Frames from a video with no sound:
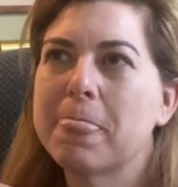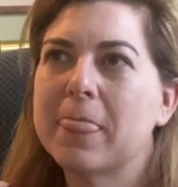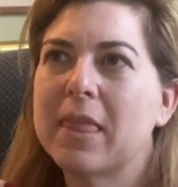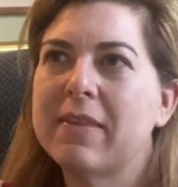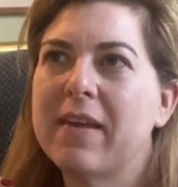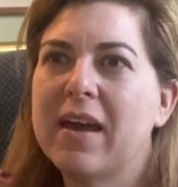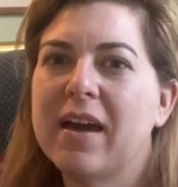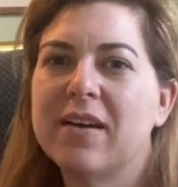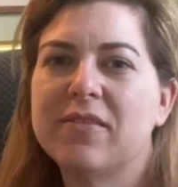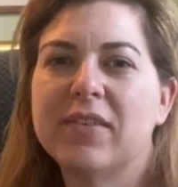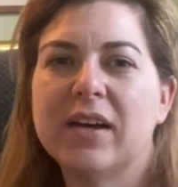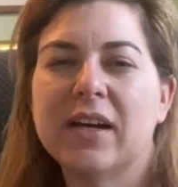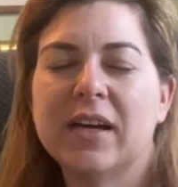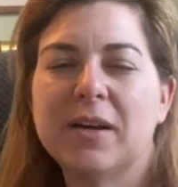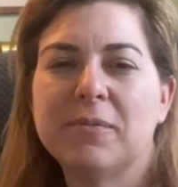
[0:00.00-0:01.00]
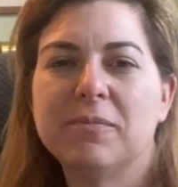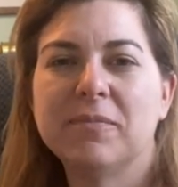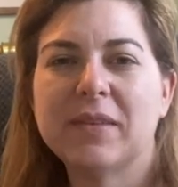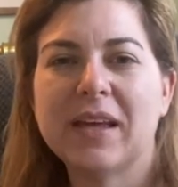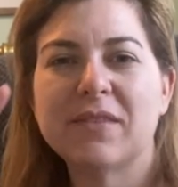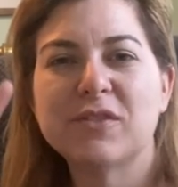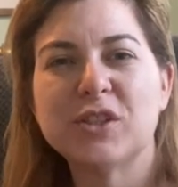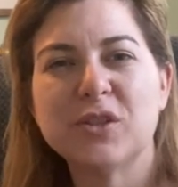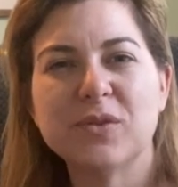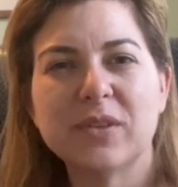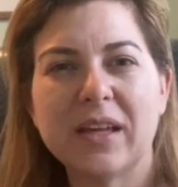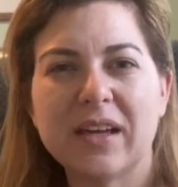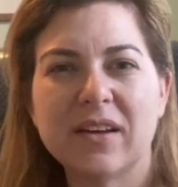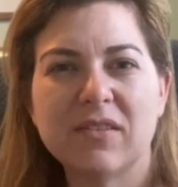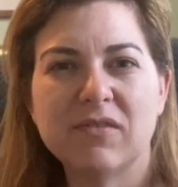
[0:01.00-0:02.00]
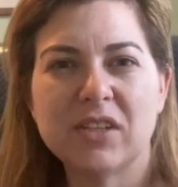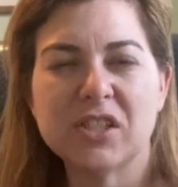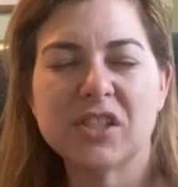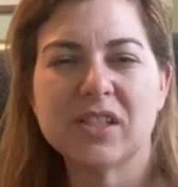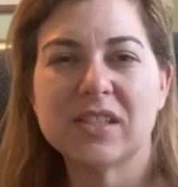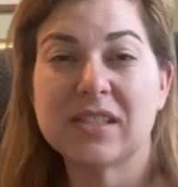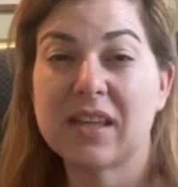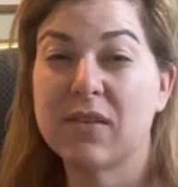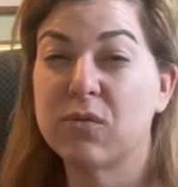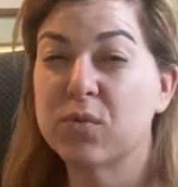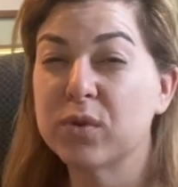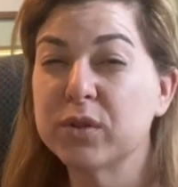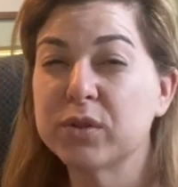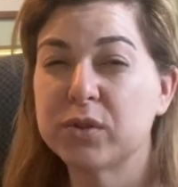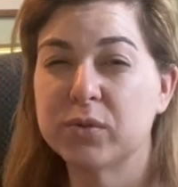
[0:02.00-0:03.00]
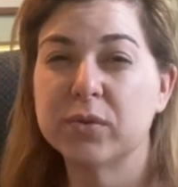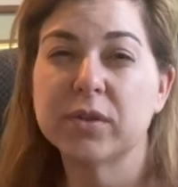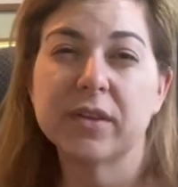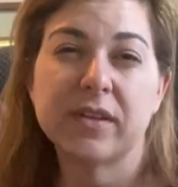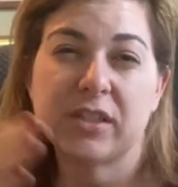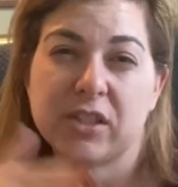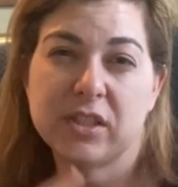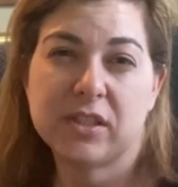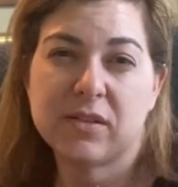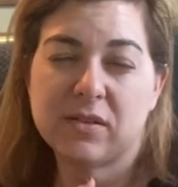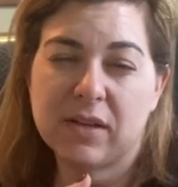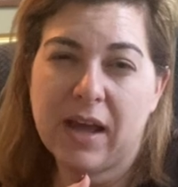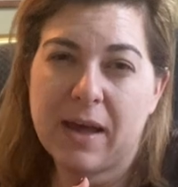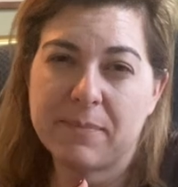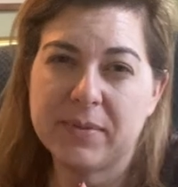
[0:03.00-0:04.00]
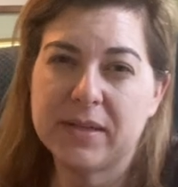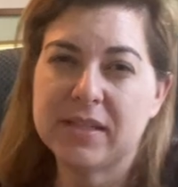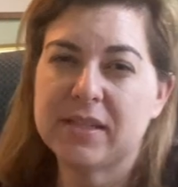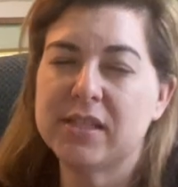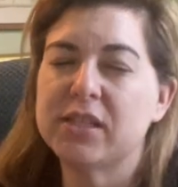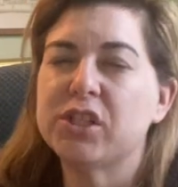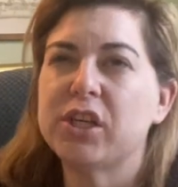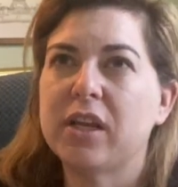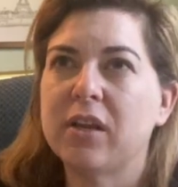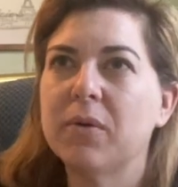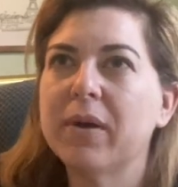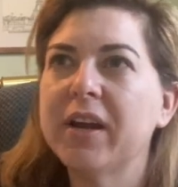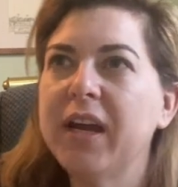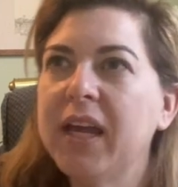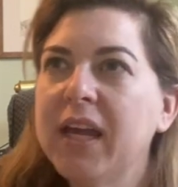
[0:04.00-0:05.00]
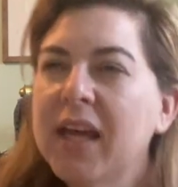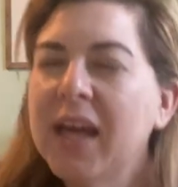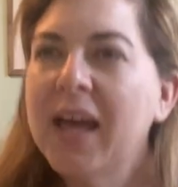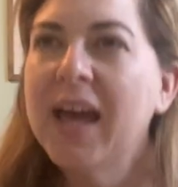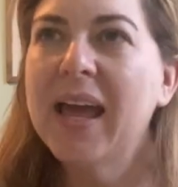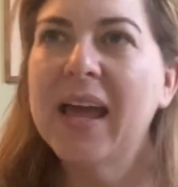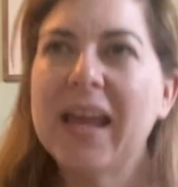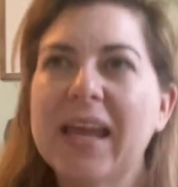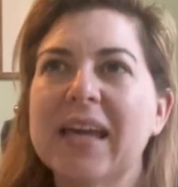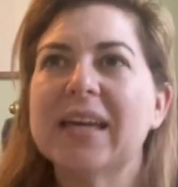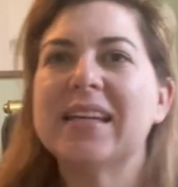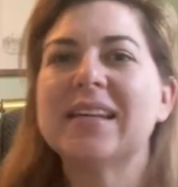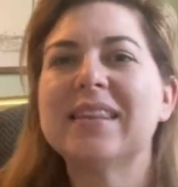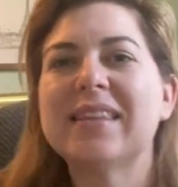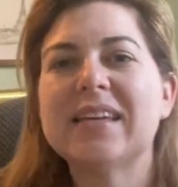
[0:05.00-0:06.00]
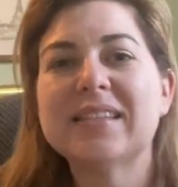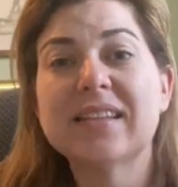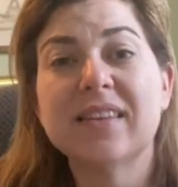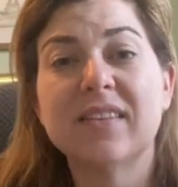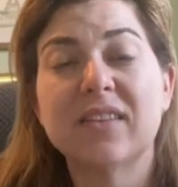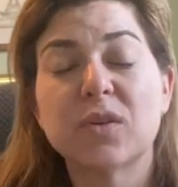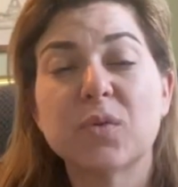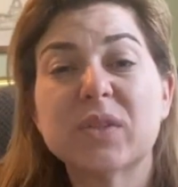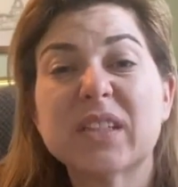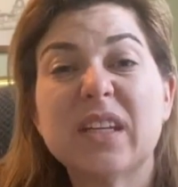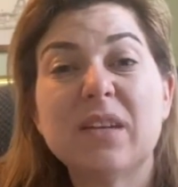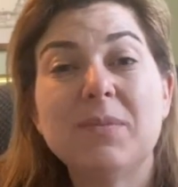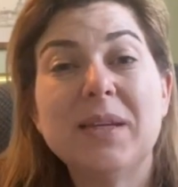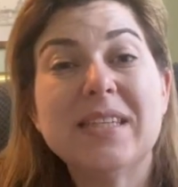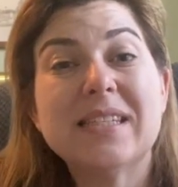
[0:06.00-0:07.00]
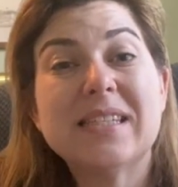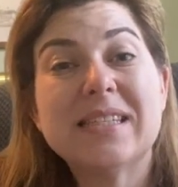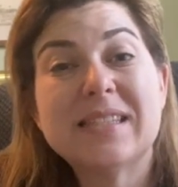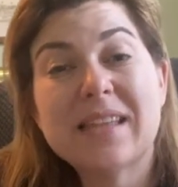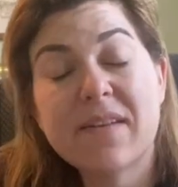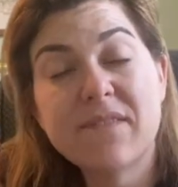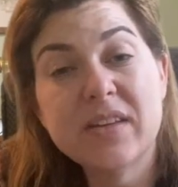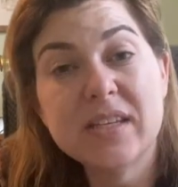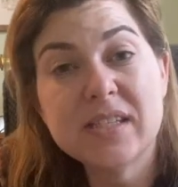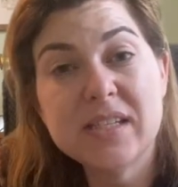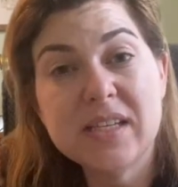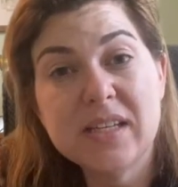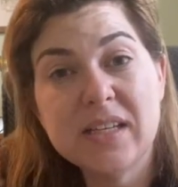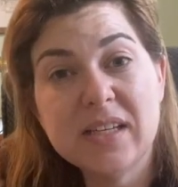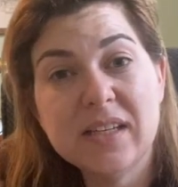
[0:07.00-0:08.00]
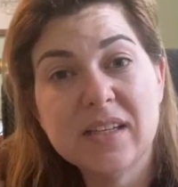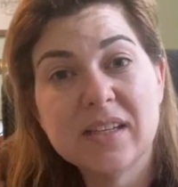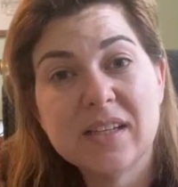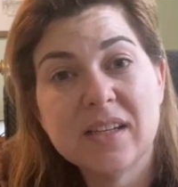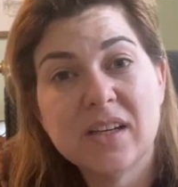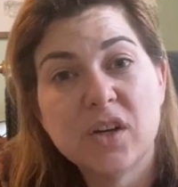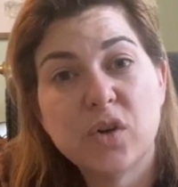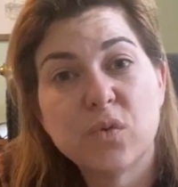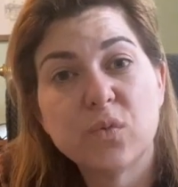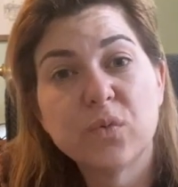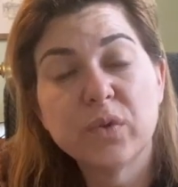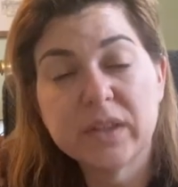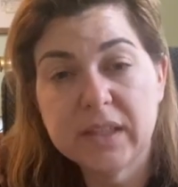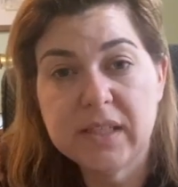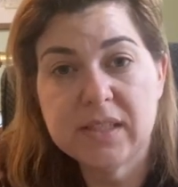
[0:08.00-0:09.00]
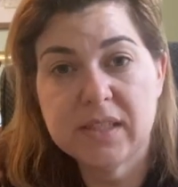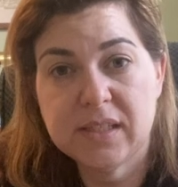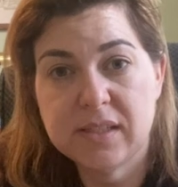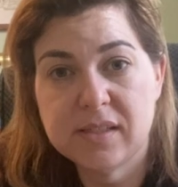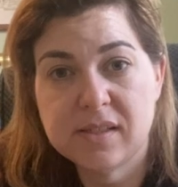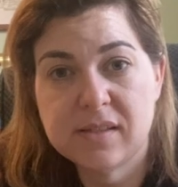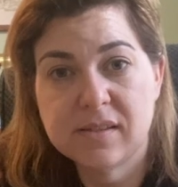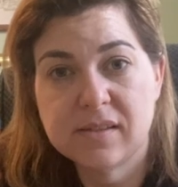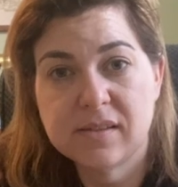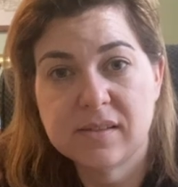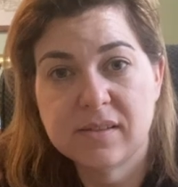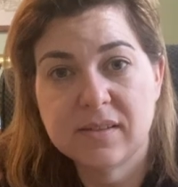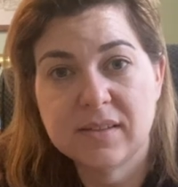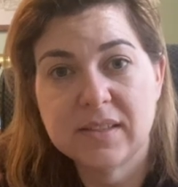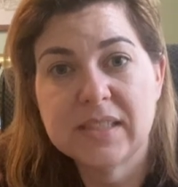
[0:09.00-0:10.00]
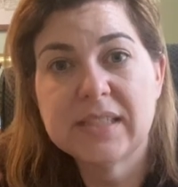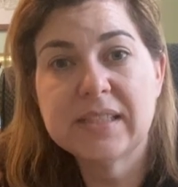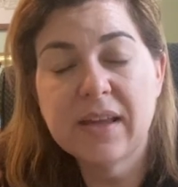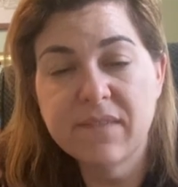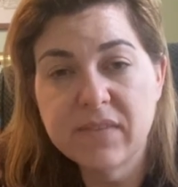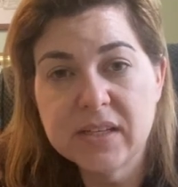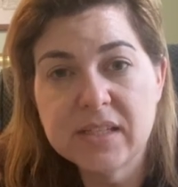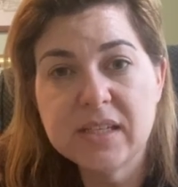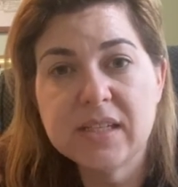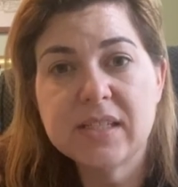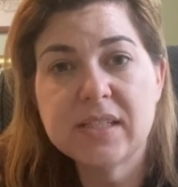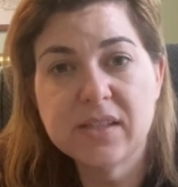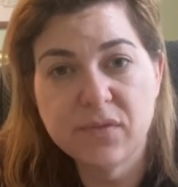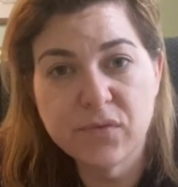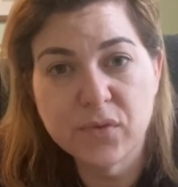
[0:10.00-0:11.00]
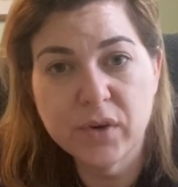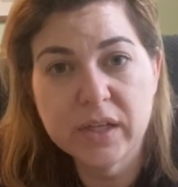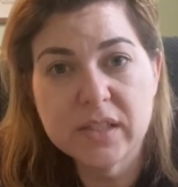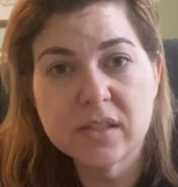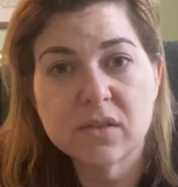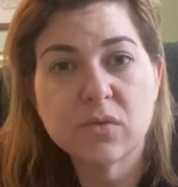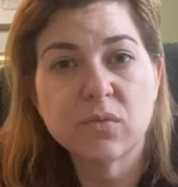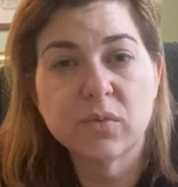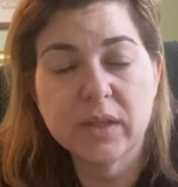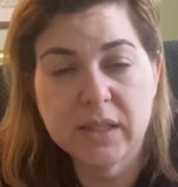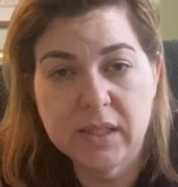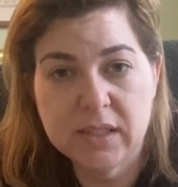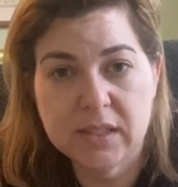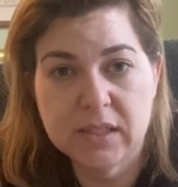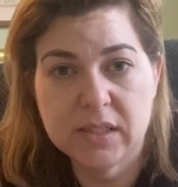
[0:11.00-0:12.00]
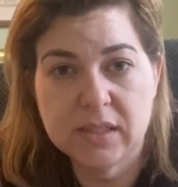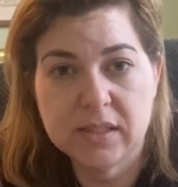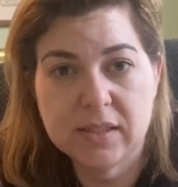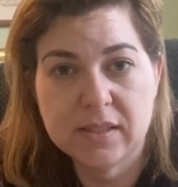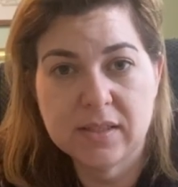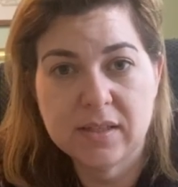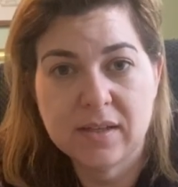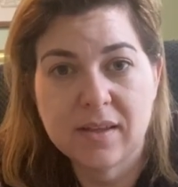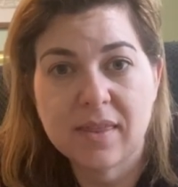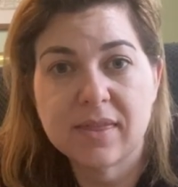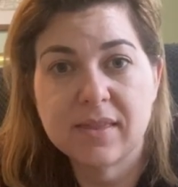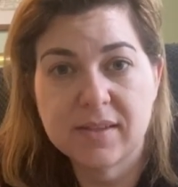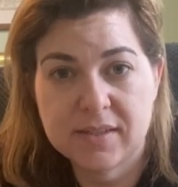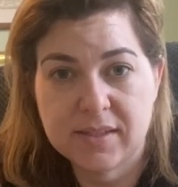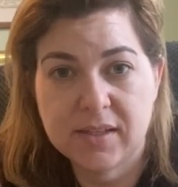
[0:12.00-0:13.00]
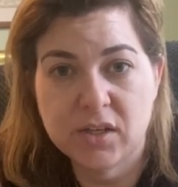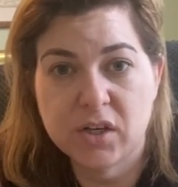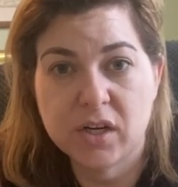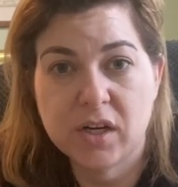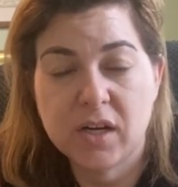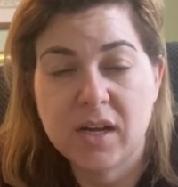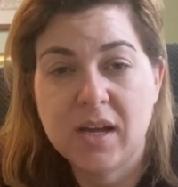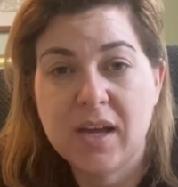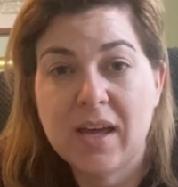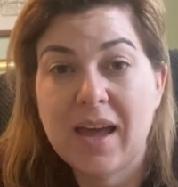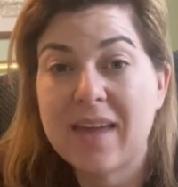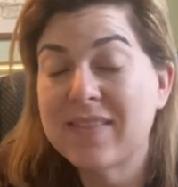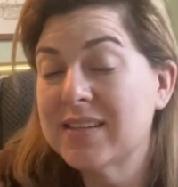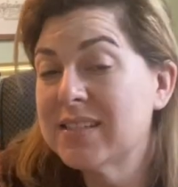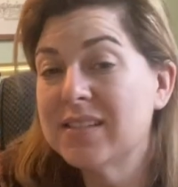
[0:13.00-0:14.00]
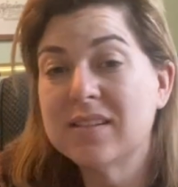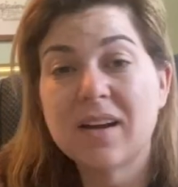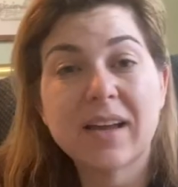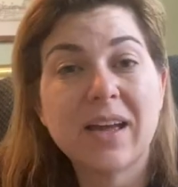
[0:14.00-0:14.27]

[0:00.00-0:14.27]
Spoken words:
they have two like conventions, they have World Tour that just happened in January. And they said that there was going to be 70 releases, 70 different releases this year. And that did not